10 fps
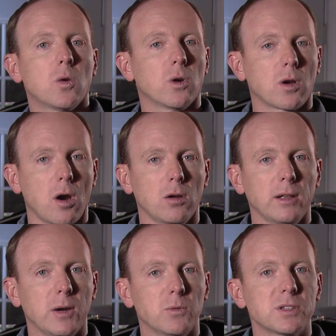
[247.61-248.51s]
where
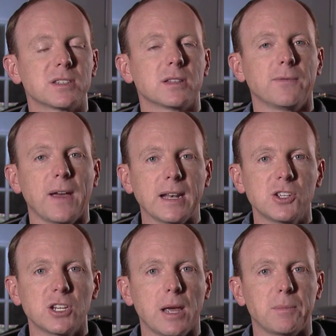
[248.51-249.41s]
Carl Edwards is the
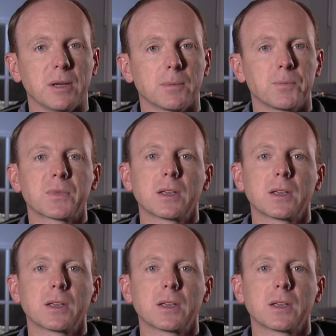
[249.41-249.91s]
defending champion.